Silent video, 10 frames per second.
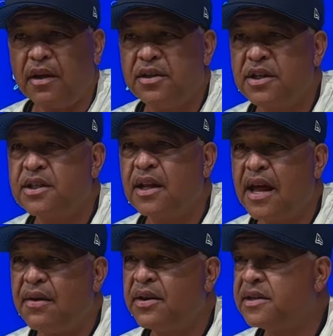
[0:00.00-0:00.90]
just
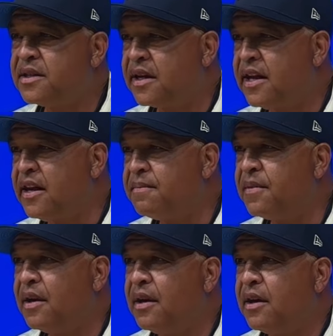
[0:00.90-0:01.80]
allowed us to keep
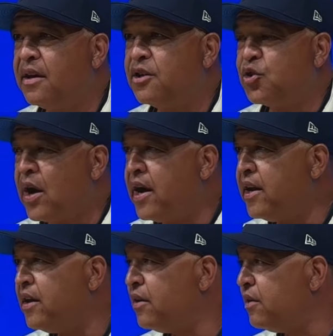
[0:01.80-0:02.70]
trying
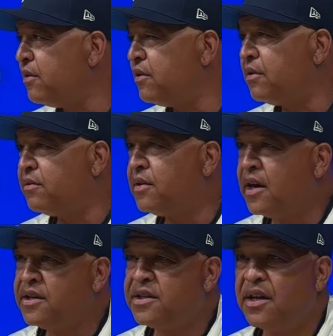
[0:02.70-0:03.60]
in or
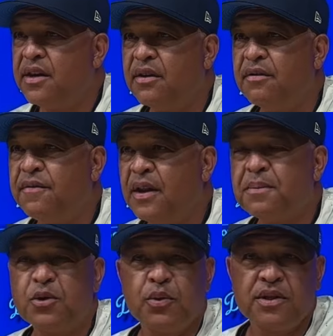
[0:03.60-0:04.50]
Hudson or
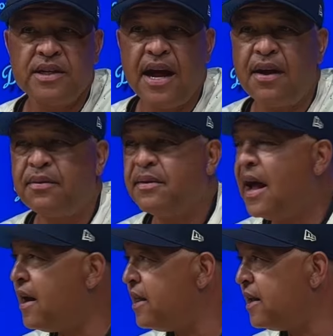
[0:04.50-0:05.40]
Phillips, who was down
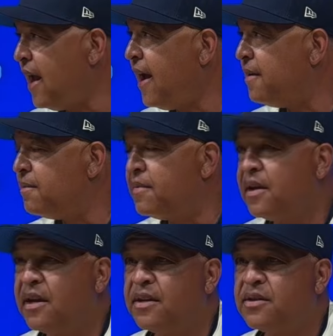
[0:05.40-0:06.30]
out of the game.
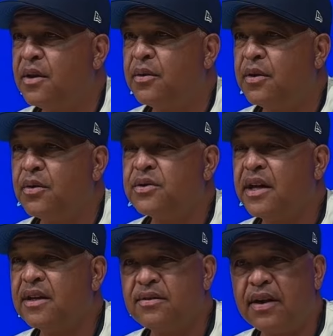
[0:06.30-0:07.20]
And so those
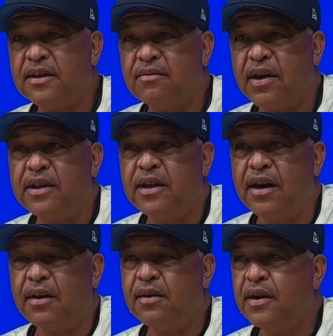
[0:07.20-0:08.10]
things right
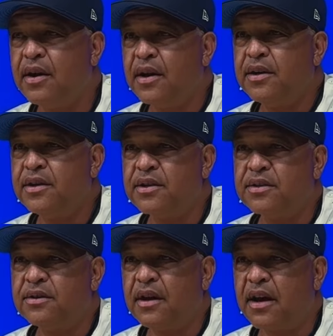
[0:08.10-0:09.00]
there,
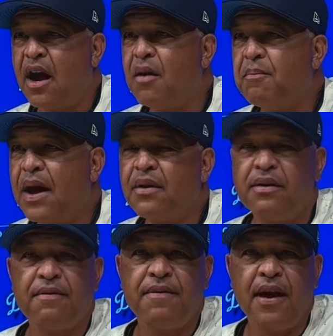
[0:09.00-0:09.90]
just the compound
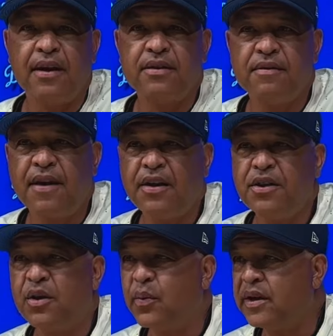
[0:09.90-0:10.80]
effect of how
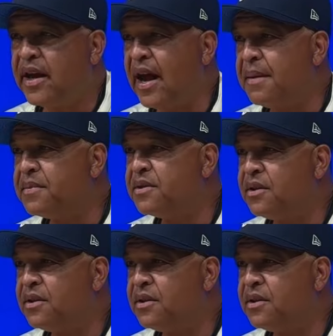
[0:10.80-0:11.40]
you can win games,